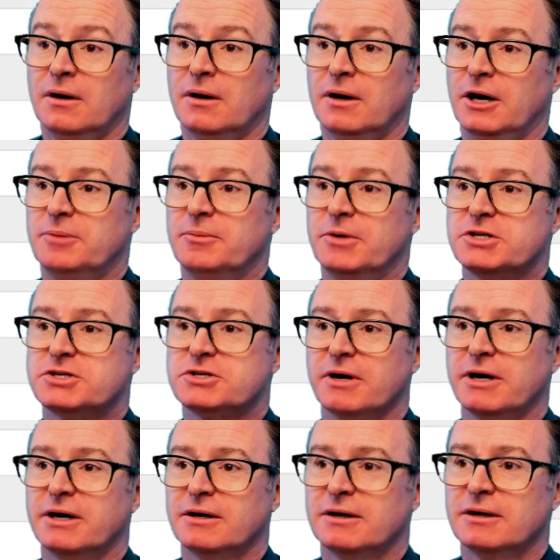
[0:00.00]

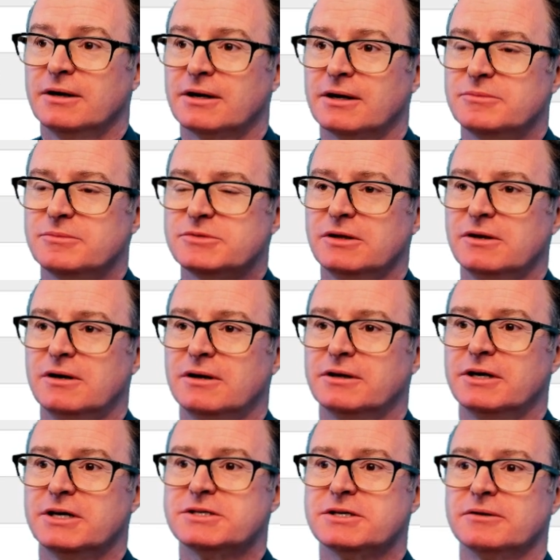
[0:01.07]
administrator comes along,
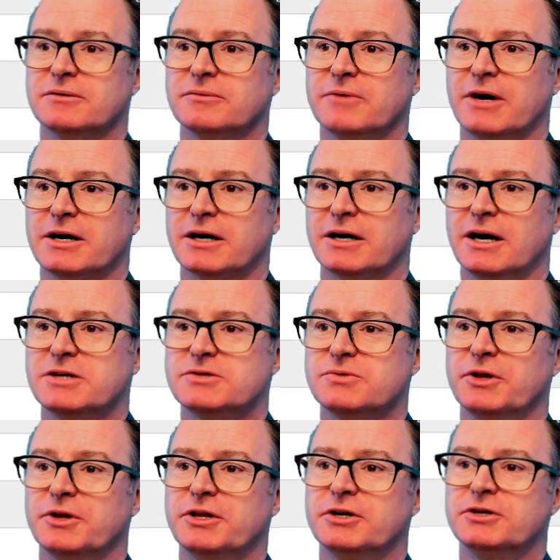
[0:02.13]
doesn't recognize
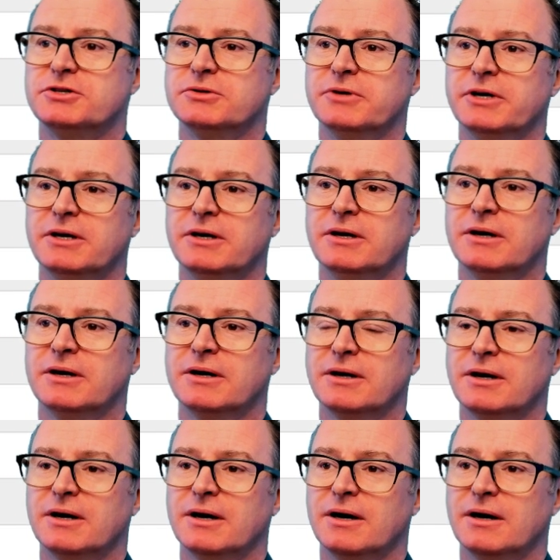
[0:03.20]
what they're doing,
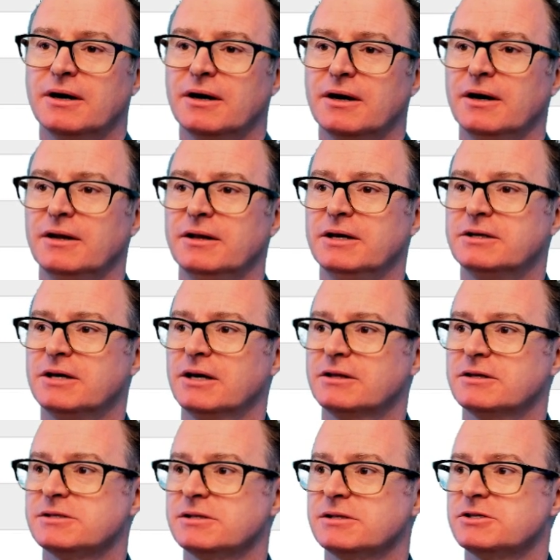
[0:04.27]
and they take
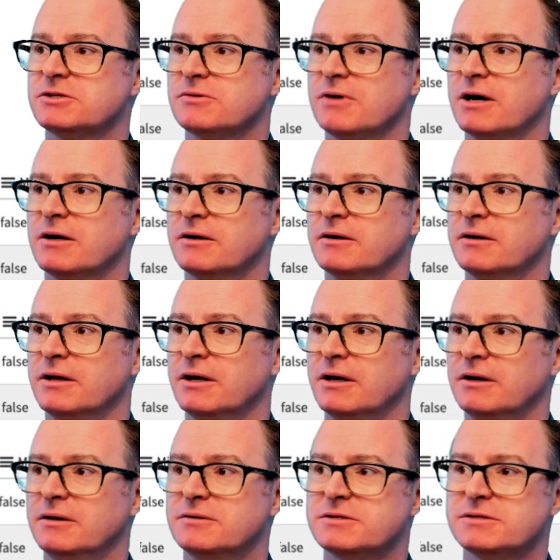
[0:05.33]
this list record and
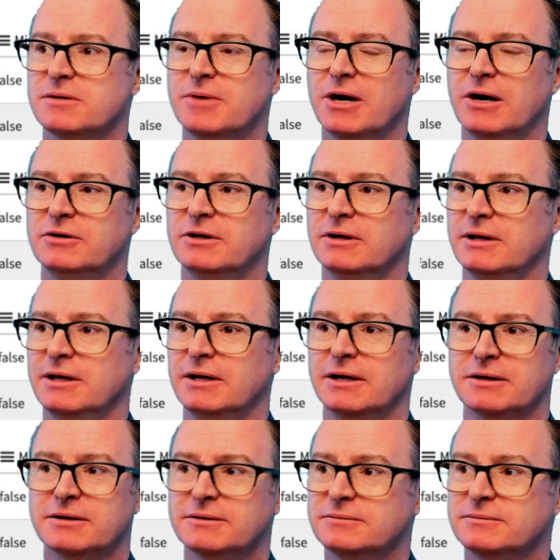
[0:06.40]
they somehow delete it.